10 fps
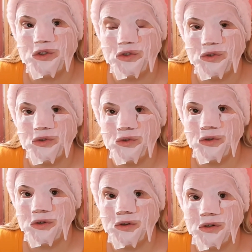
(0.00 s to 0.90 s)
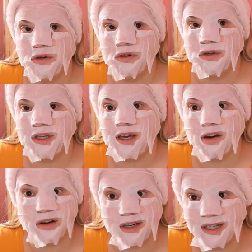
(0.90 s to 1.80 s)
to
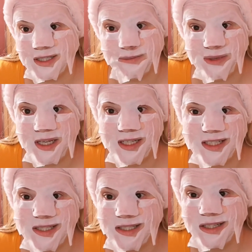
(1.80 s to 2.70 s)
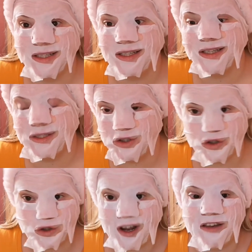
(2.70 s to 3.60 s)
get her an experience
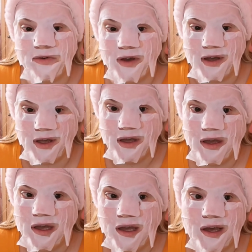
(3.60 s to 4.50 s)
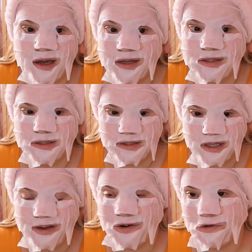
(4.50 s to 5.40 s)
to drive it, and
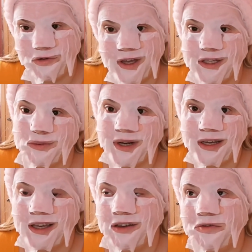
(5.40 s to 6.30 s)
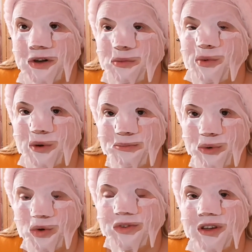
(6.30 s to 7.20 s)
see her face when I gave her it. We were
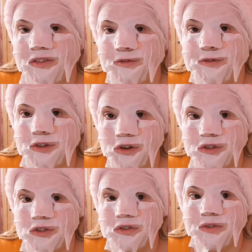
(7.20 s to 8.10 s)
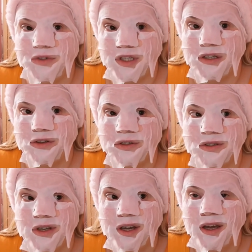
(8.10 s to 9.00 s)
both in floods of
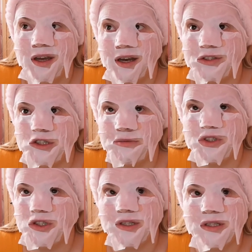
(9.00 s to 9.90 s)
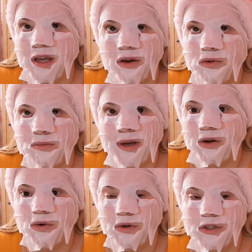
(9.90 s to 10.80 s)
tears and she was just like, oh my
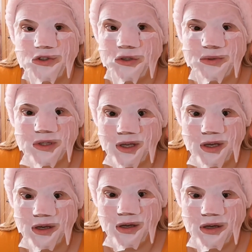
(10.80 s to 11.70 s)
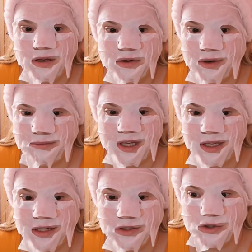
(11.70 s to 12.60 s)
god, and she was like, you know what I
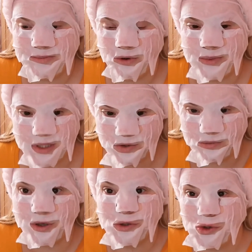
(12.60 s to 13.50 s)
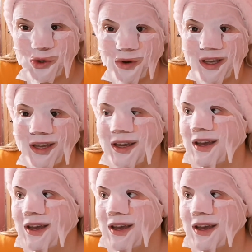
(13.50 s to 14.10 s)
mean, and it just brought me so much joy.